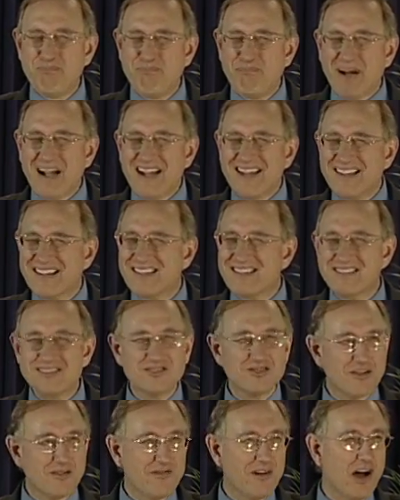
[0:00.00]

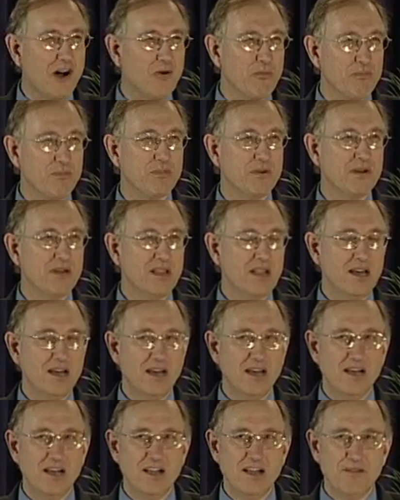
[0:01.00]
Buckets of hope.
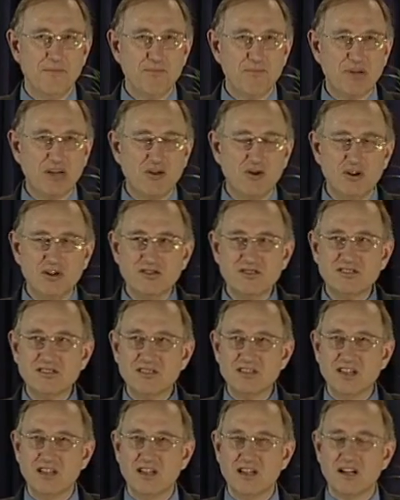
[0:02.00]

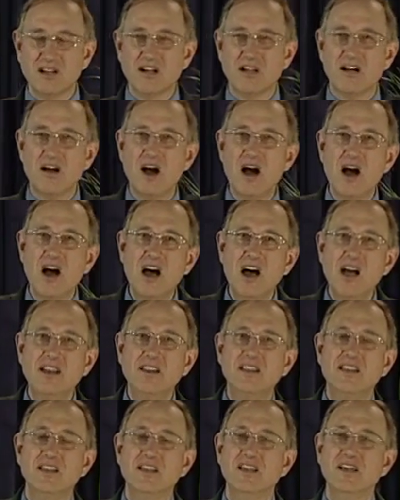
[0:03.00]
Because
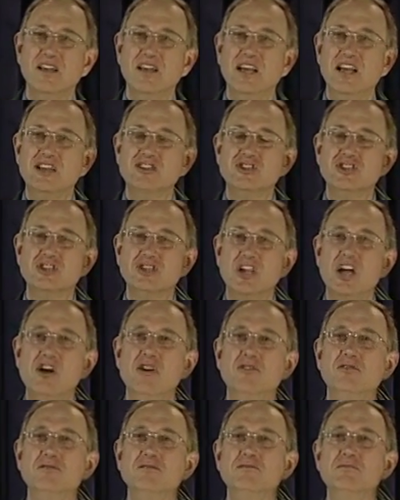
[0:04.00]
God has
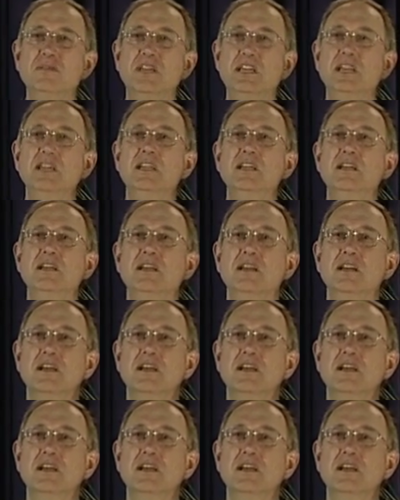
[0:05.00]
shown me